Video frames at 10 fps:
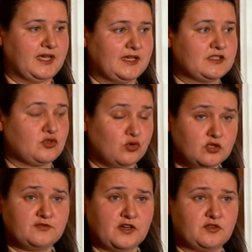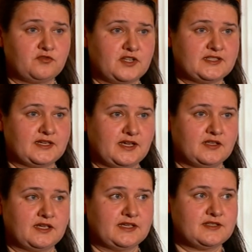ask all of our friends and
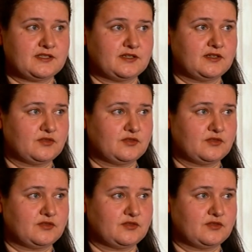allies